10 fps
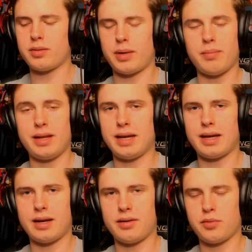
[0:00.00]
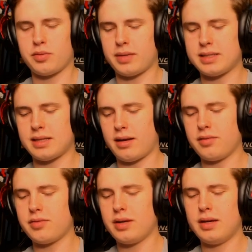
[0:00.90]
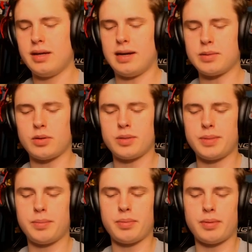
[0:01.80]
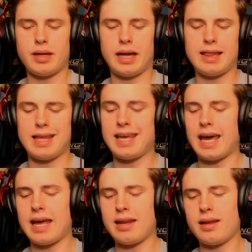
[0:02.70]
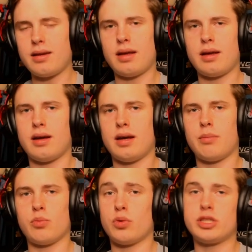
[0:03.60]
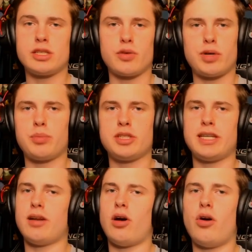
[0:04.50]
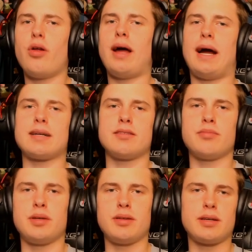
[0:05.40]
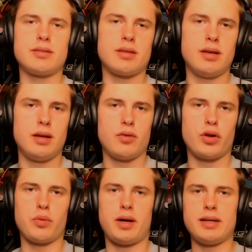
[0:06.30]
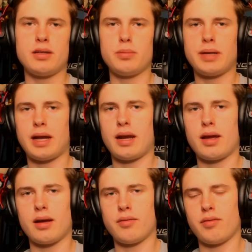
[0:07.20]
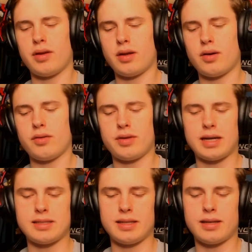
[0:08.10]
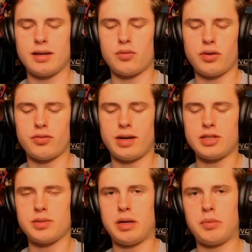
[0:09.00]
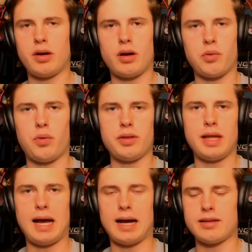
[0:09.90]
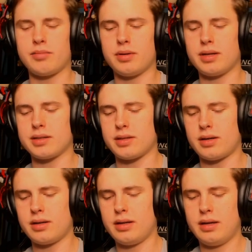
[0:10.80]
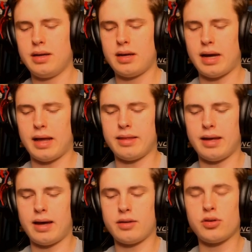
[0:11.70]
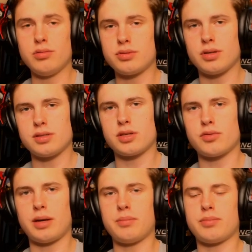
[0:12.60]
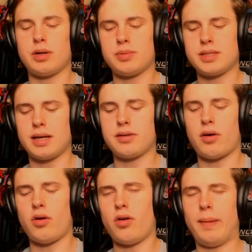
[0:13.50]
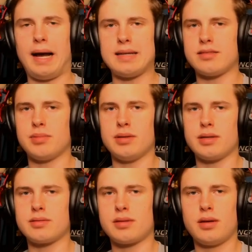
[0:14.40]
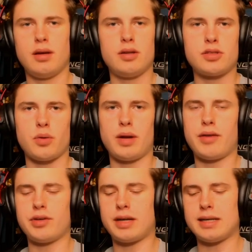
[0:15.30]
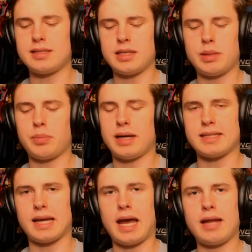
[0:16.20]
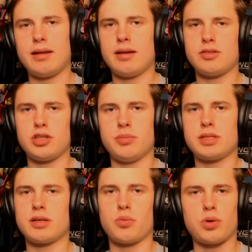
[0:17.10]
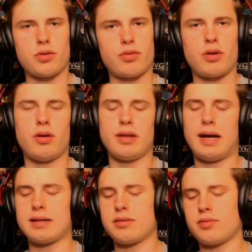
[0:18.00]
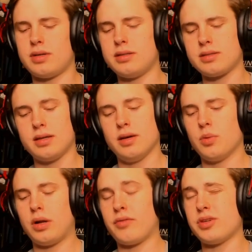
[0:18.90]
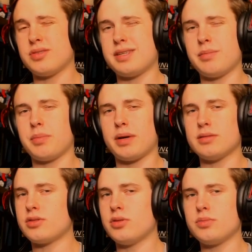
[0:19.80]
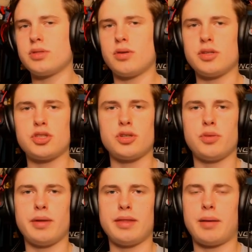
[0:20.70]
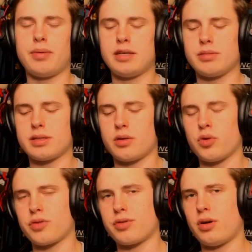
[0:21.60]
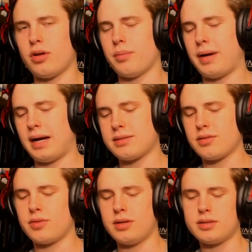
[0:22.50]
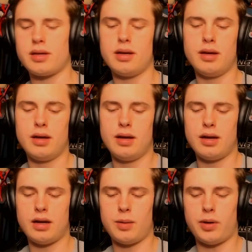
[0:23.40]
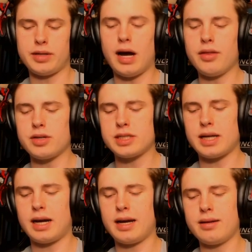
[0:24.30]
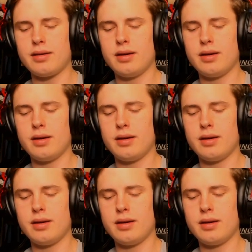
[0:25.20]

my mini account, with myself. I'm going to be playing the cannon, which is going to represent all active buildings. Rewind to the beginning of the video if you guys need to refresh your memory on what the active buildings are. And then tombstone is going to represent all passive buildings. So whenever you guys see me place a cannon, assume it's going to work for all the active ones. Whenever you see me place a tombstone, assume that placement is going to work for all the passive ones. On the other side,